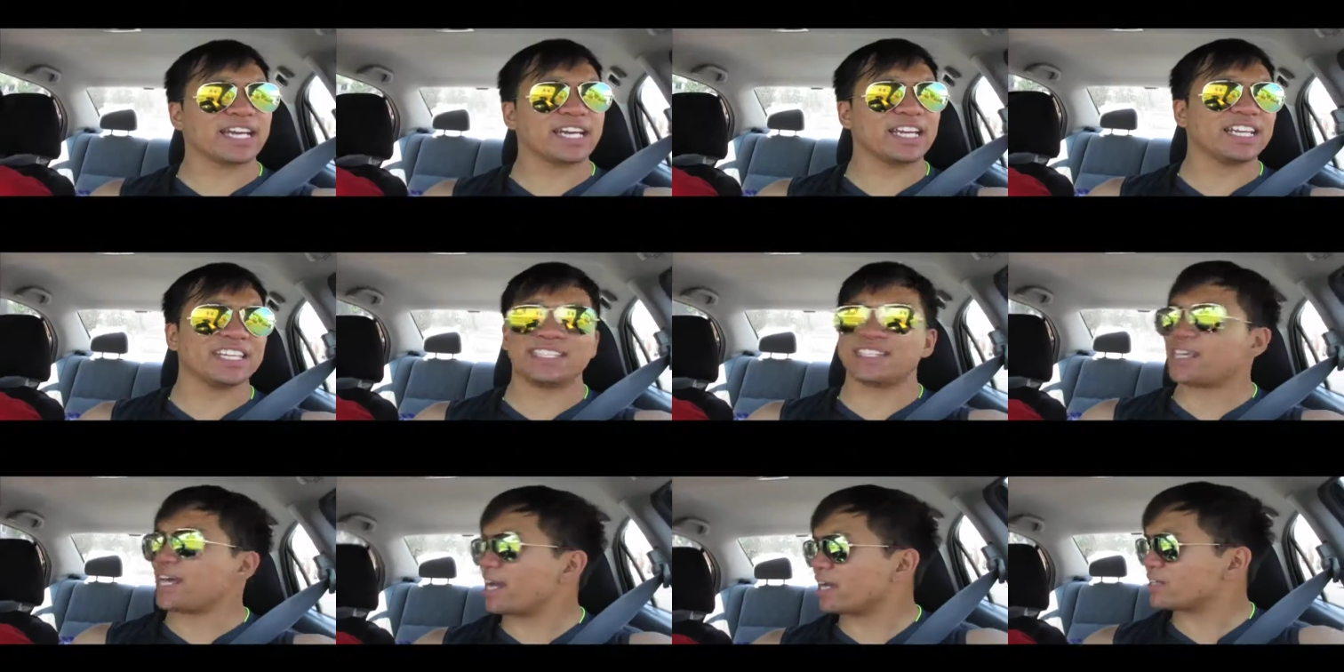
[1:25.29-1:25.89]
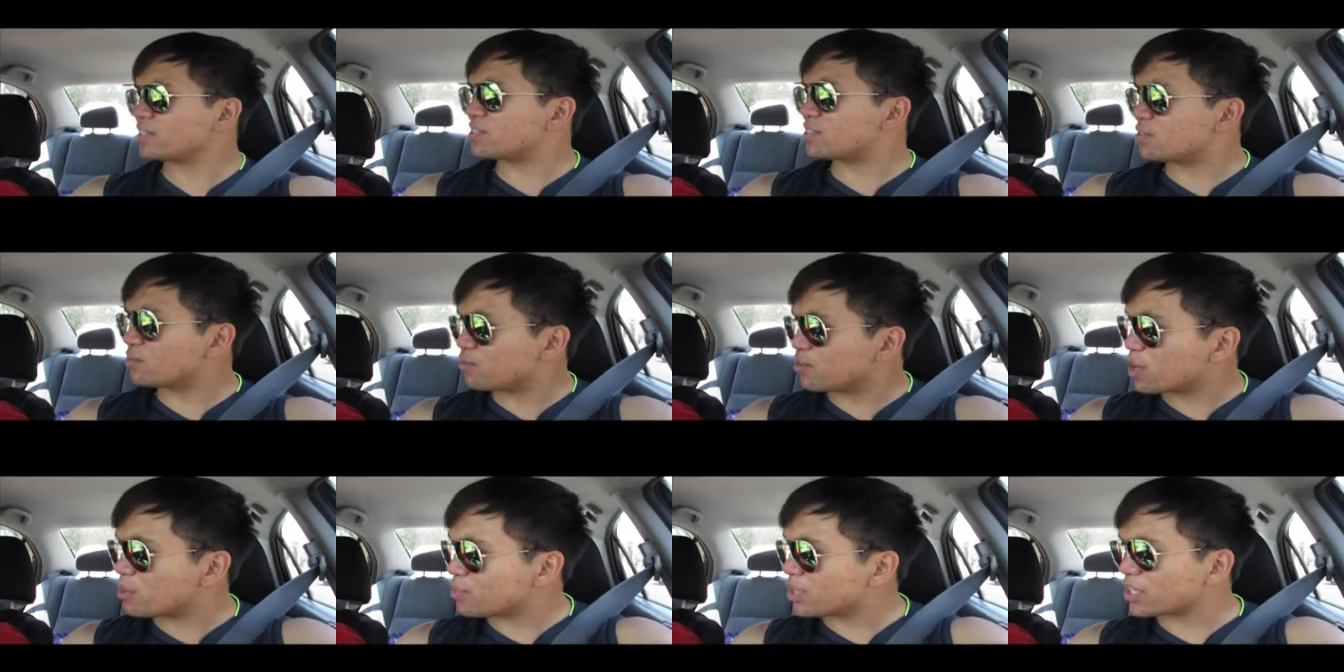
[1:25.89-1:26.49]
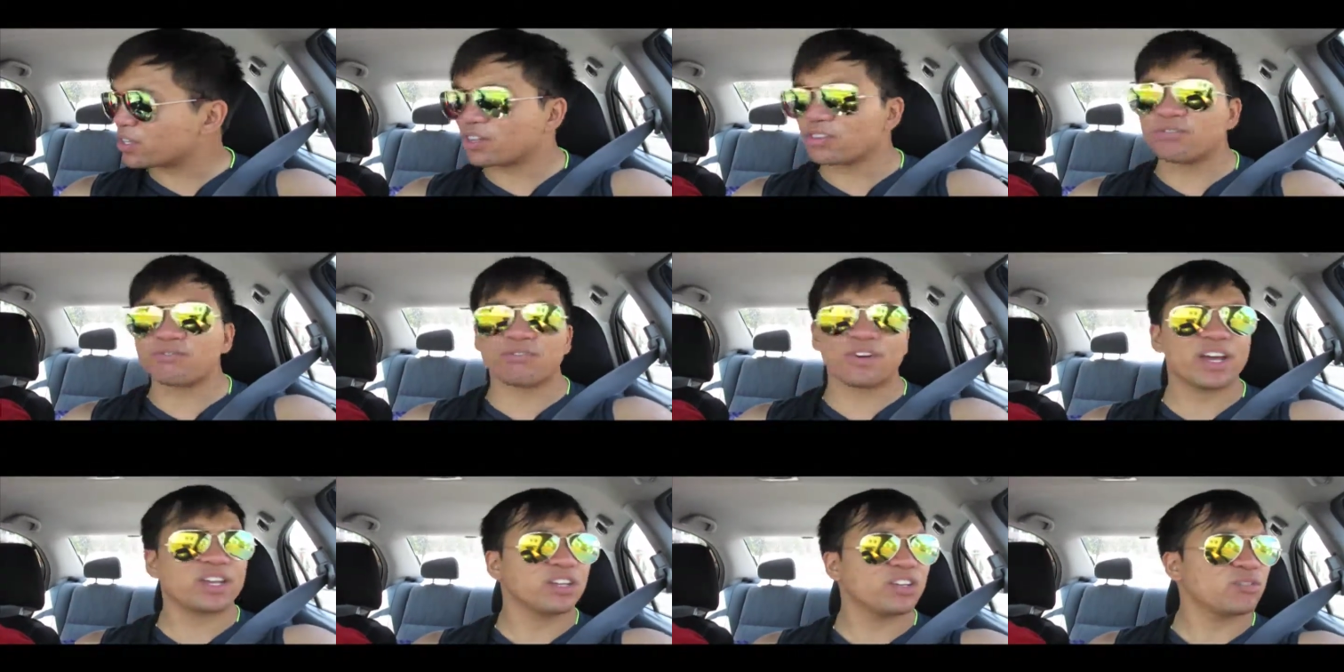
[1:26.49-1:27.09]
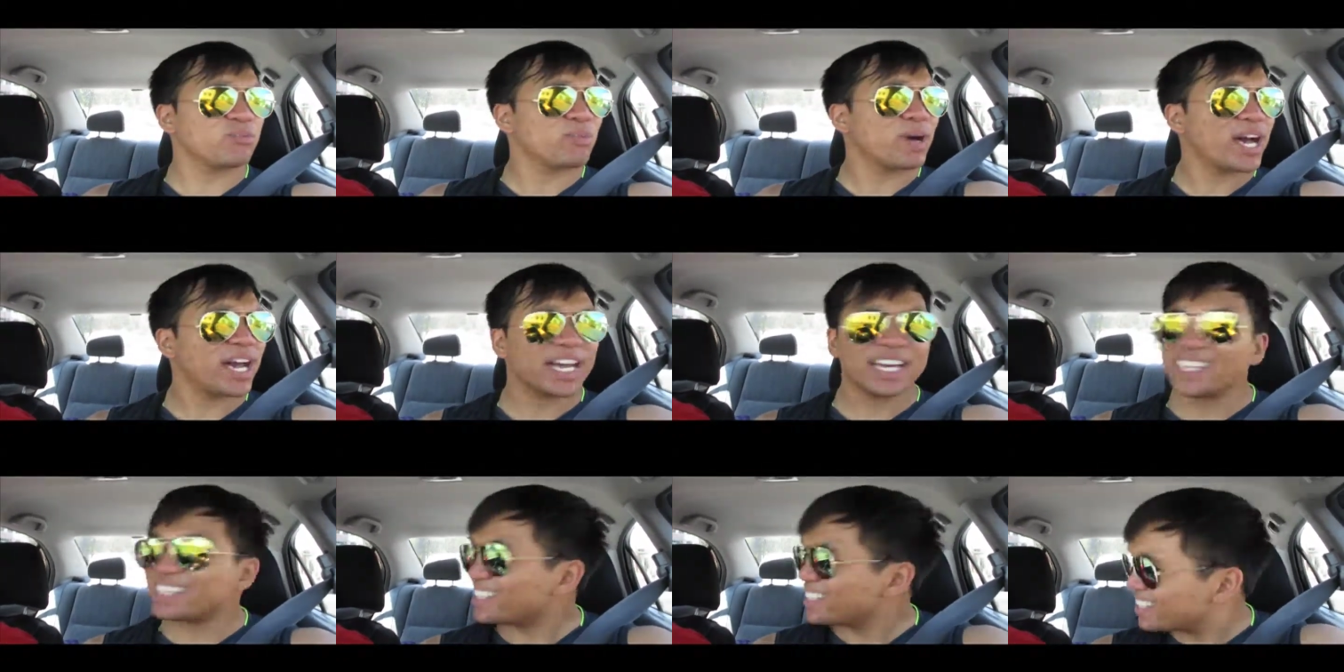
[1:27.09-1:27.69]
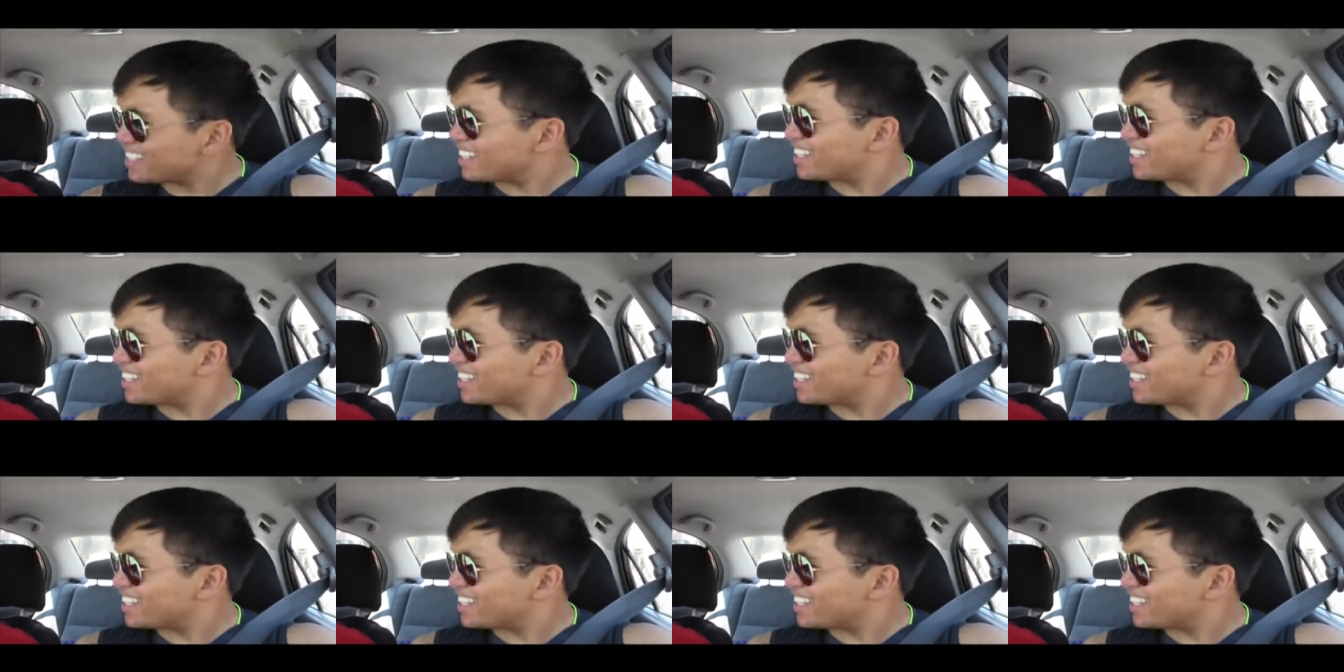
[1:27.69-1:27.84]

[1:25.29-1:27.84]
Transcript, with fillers: got a text from a good friend of mine